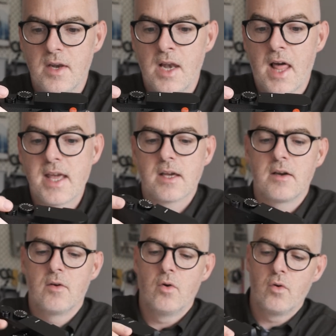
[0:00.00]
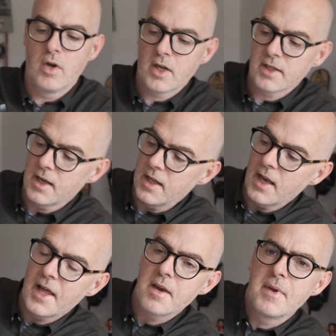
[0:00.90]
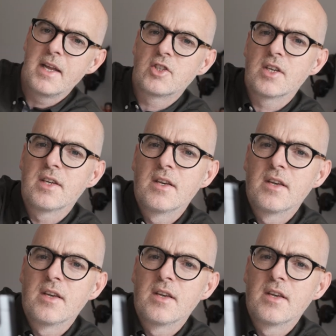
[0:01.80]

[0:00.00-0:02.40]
Like it. Oh, look at the little animation.